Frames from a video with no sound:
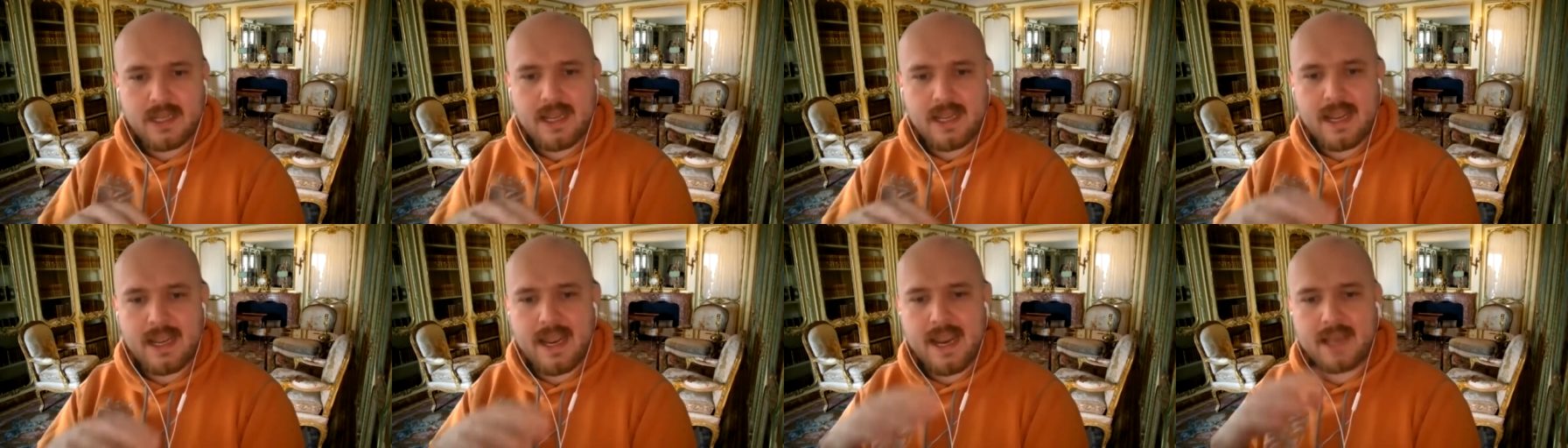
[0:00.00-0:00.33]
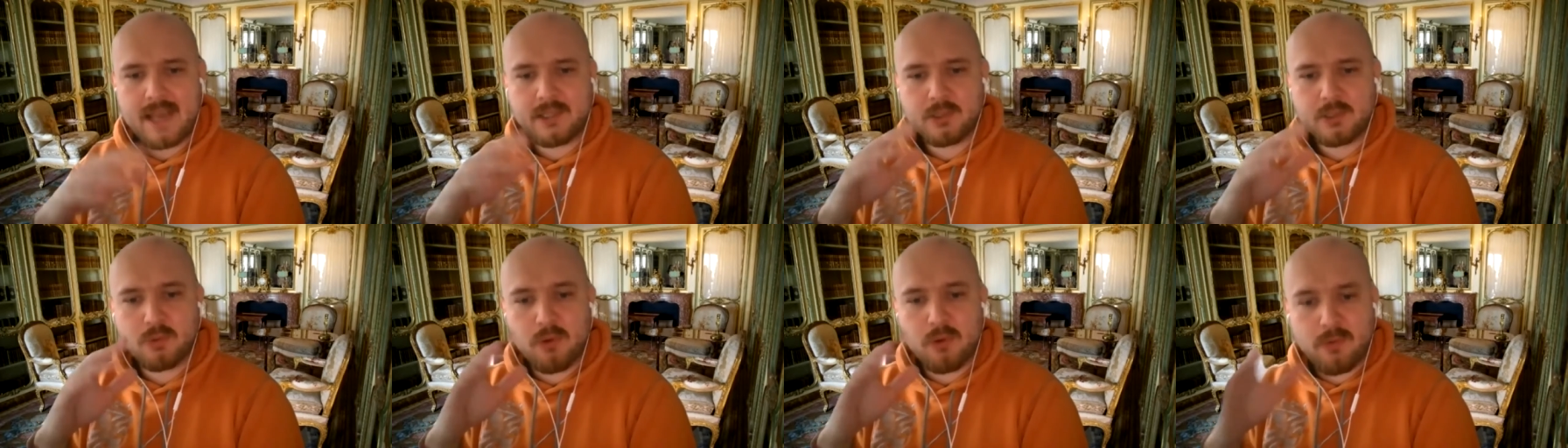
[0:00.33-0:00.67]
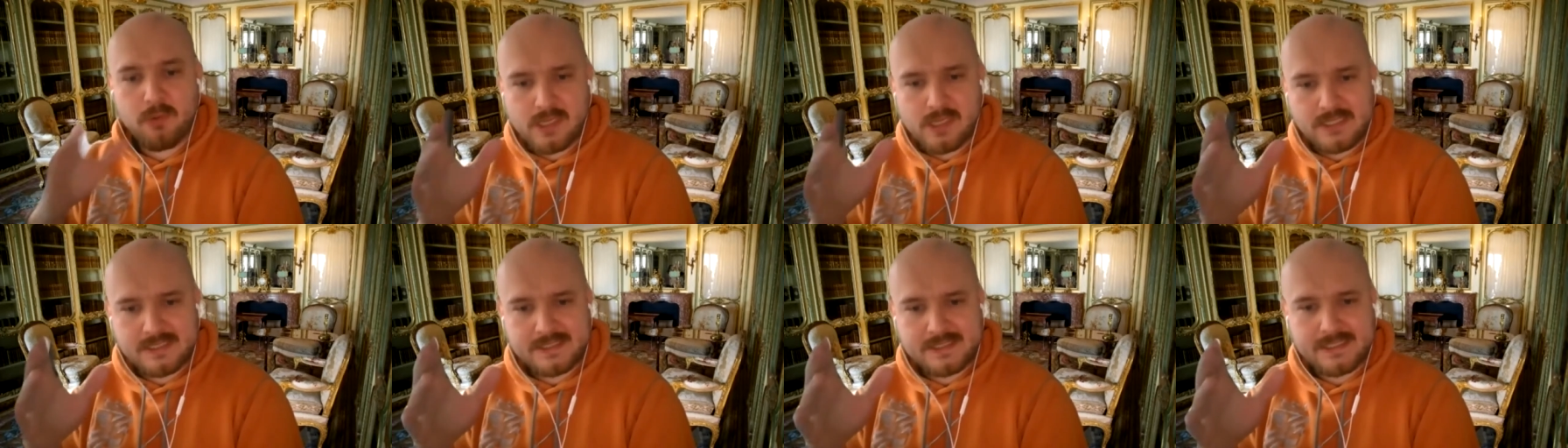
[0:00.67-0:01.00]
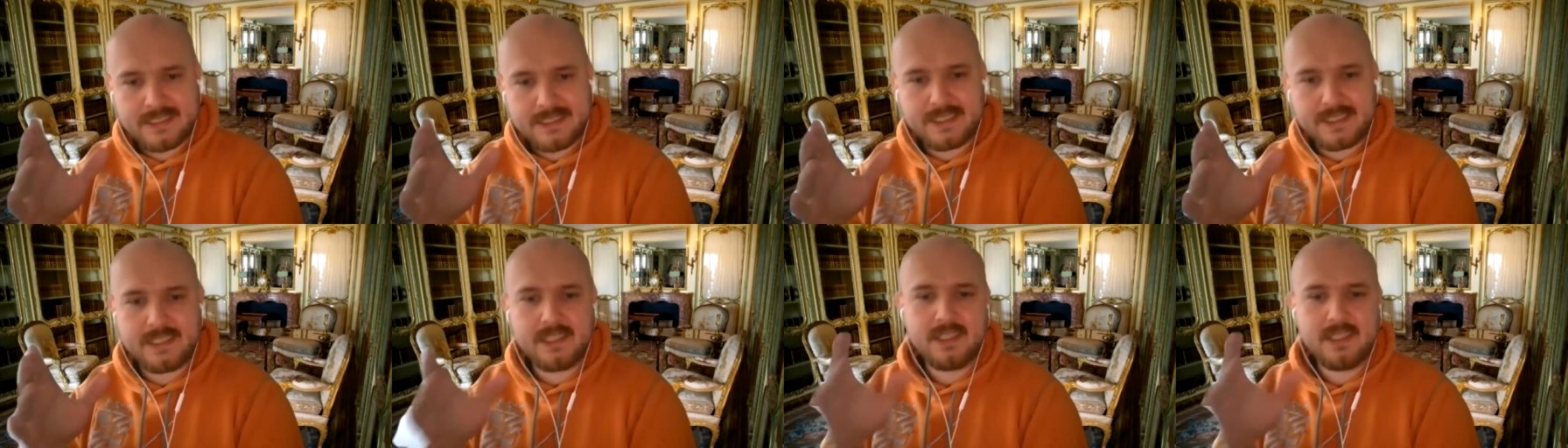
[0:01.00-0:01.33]
and we will
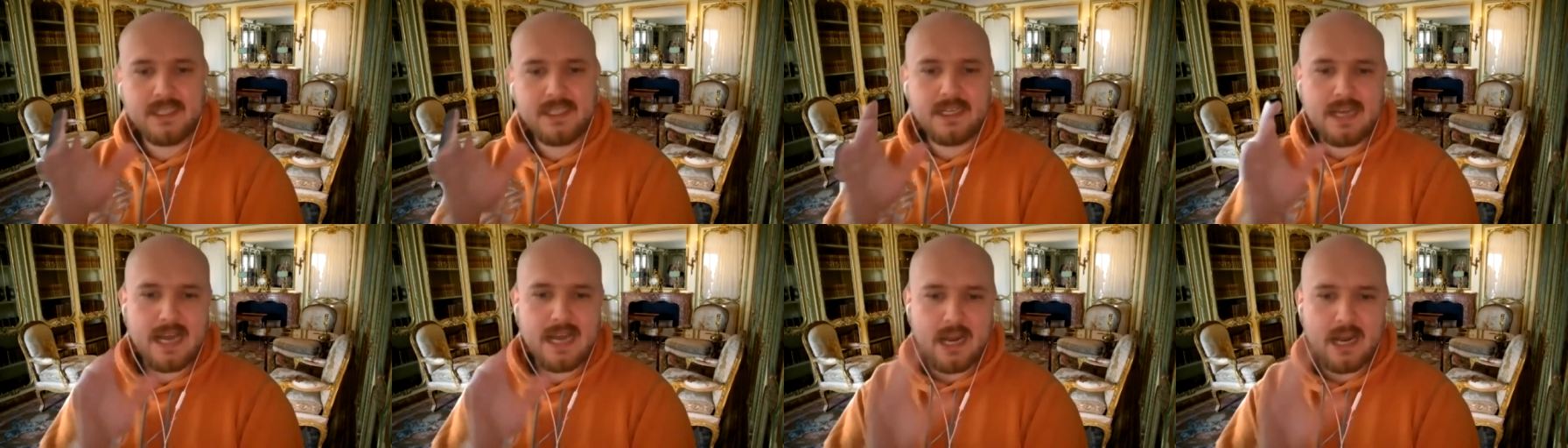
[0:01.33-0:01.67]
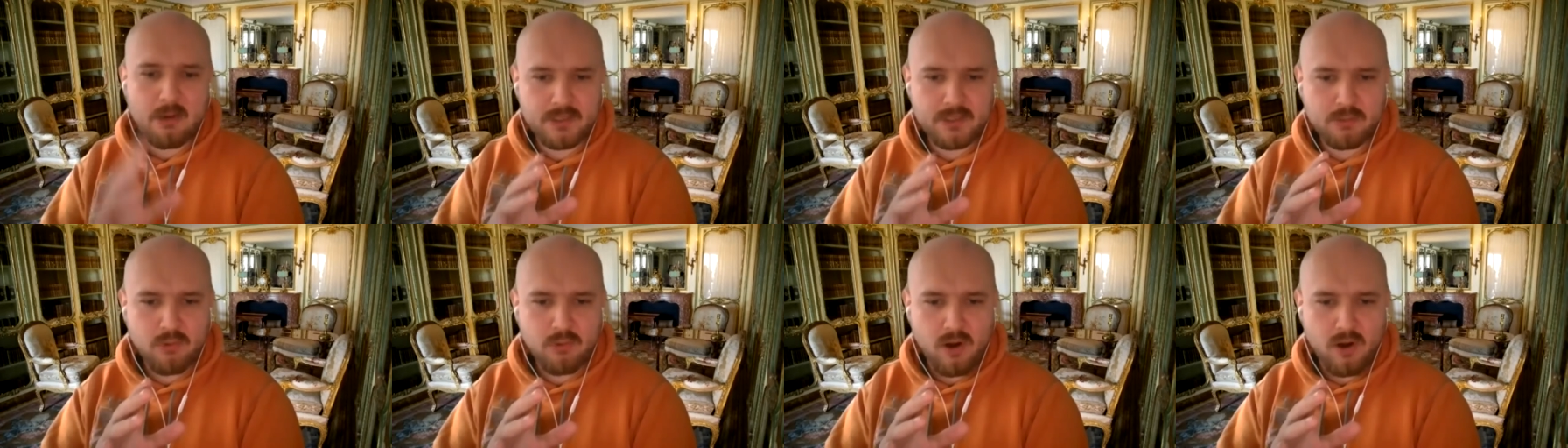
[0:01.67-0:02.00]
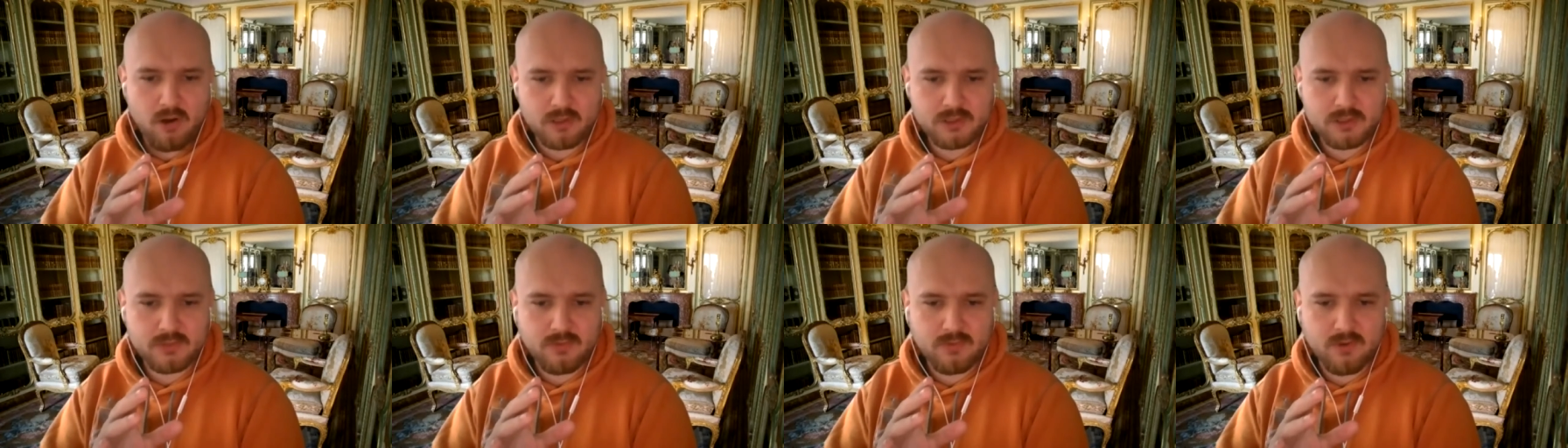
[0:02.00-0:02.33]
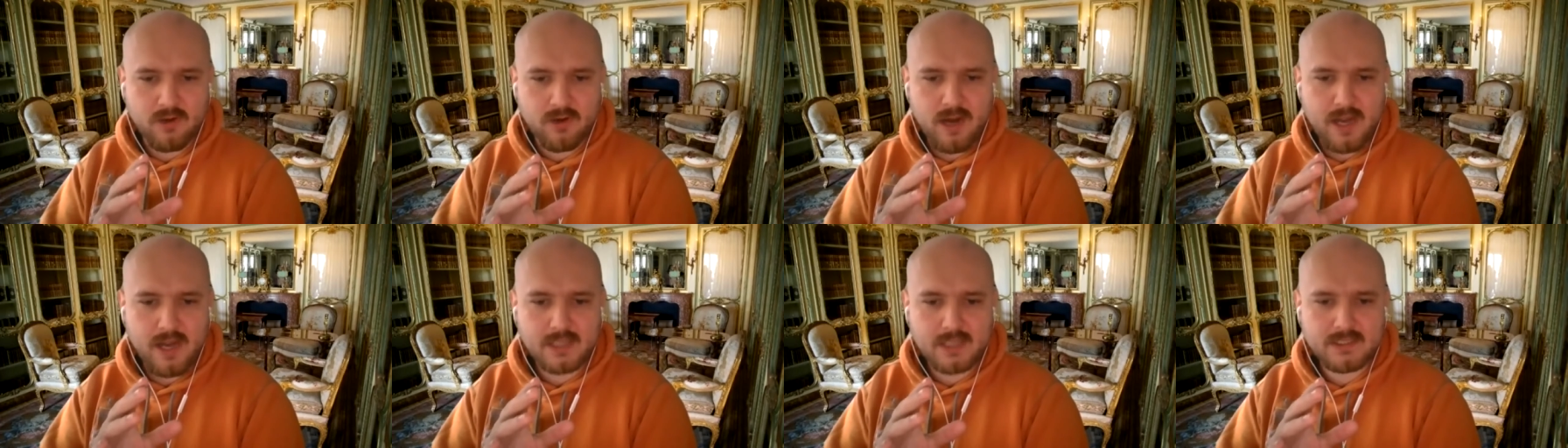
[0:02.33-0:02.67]
see how it works
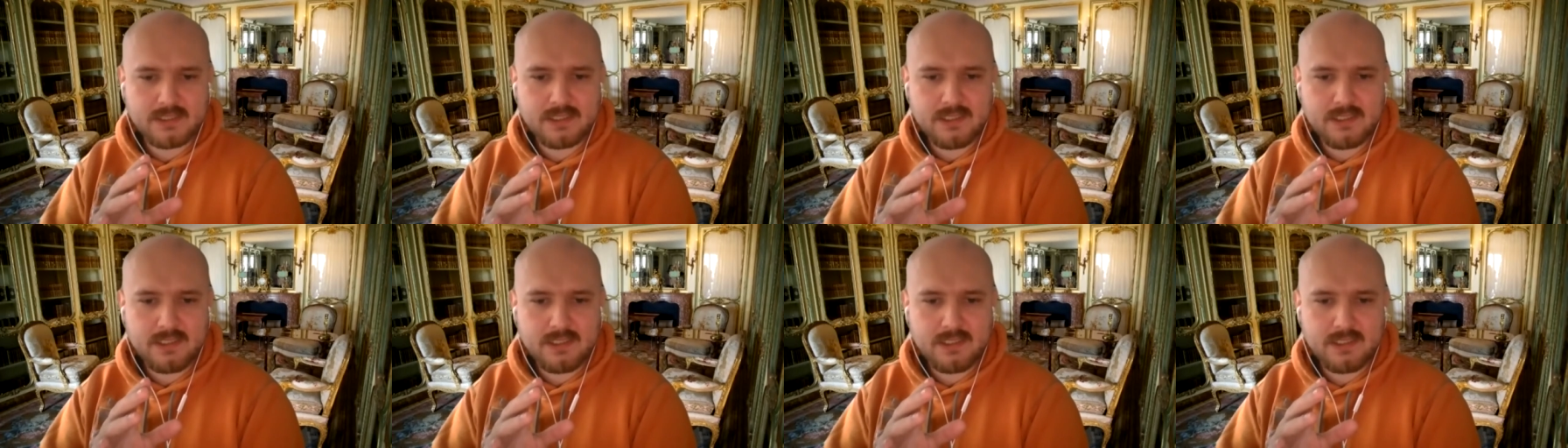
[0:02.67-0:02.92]
for us.